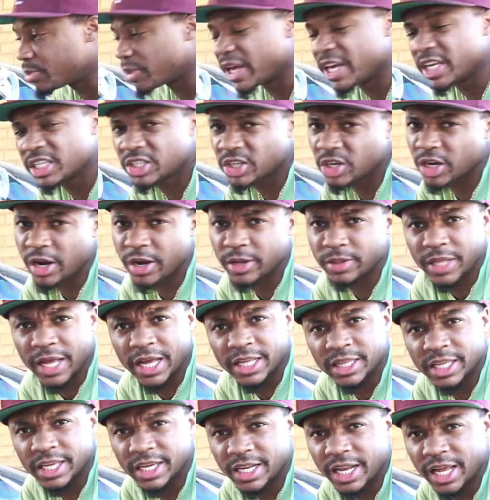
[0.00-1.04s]
spacer. I
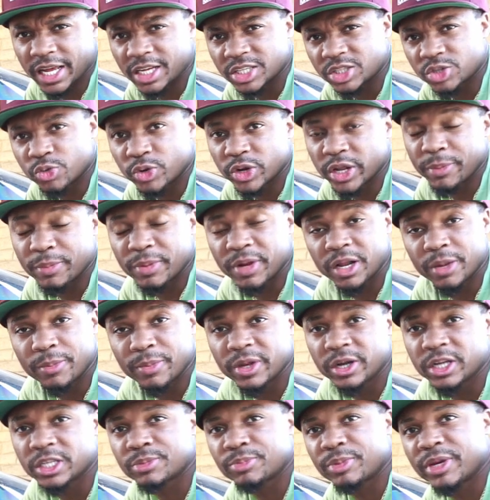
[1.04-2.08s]
think like a 20mm
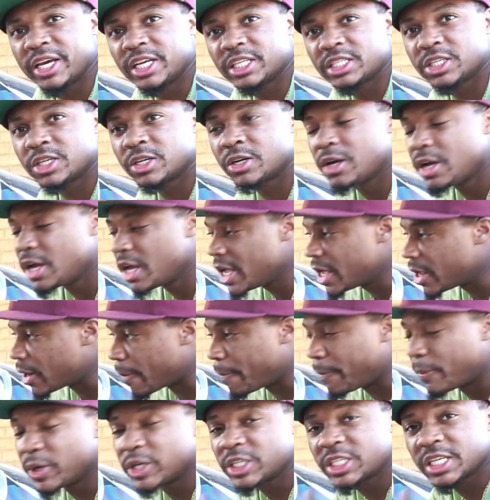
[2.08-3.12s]
spacer. It'll
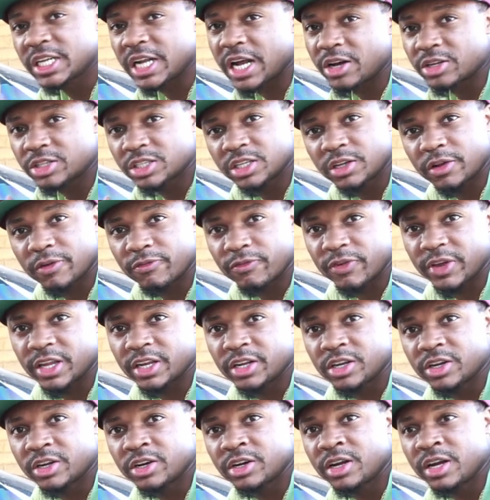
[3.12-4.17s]
push it out to the
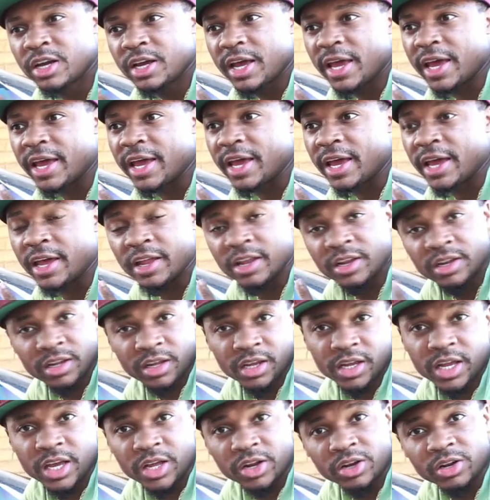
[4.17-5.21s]
fender and
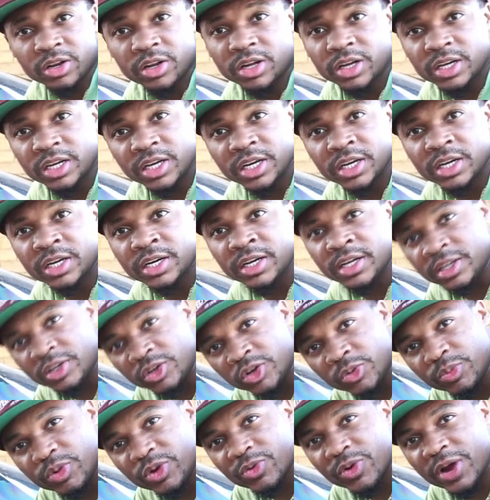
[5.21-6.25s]
it'll look good.
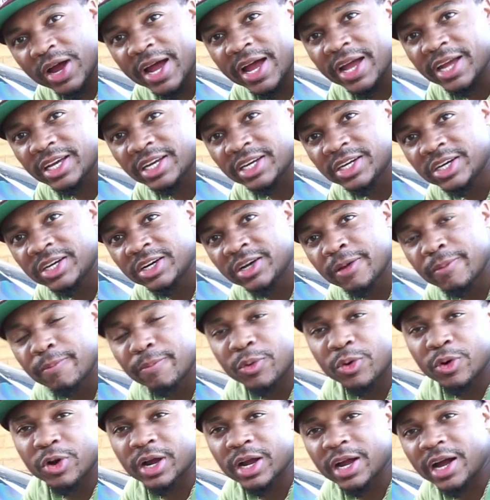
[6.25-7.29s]
You'll be riding good,
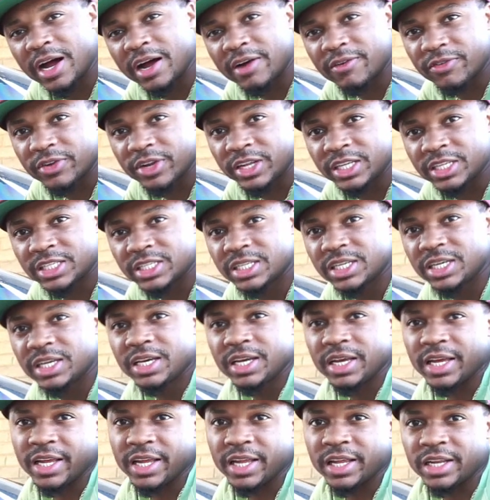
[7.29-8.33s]
more confidence
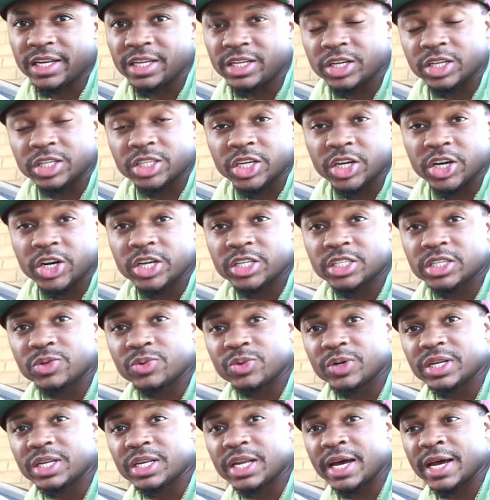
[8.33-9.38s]
and your turns and
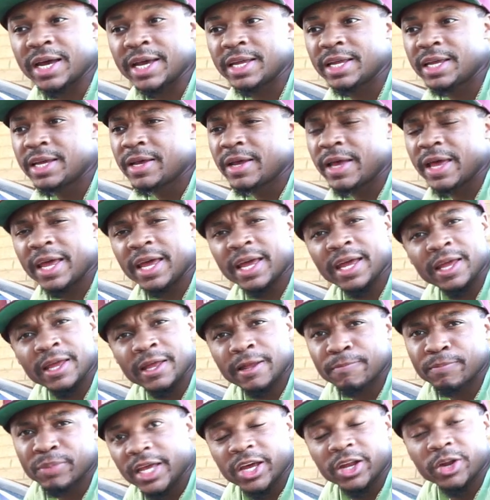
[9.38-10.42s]
whatnot,
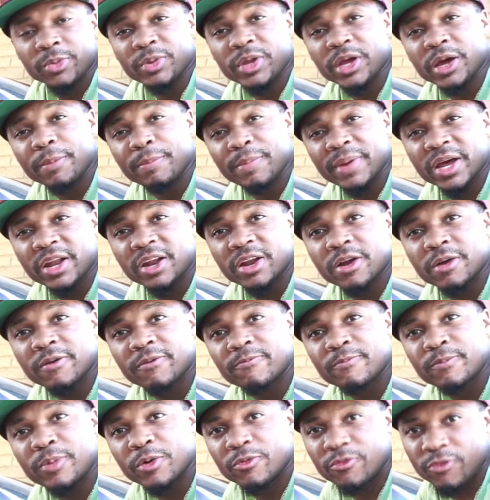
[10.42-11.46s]
and it'll be a better
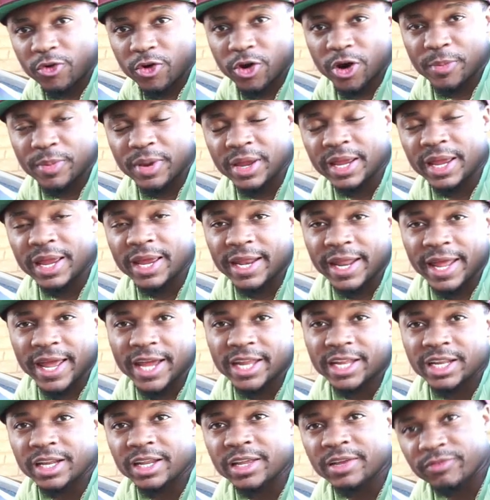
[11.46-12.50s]
performing and
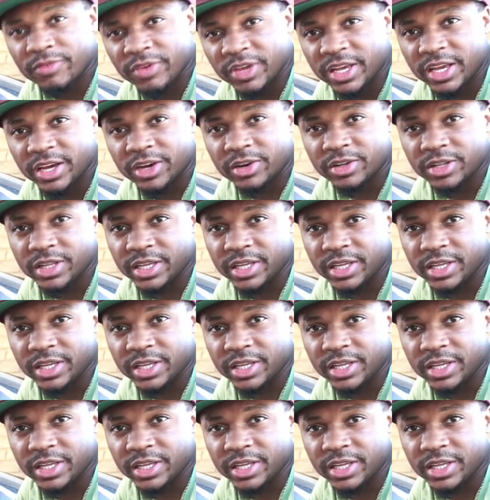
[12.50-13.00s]
handling vehicle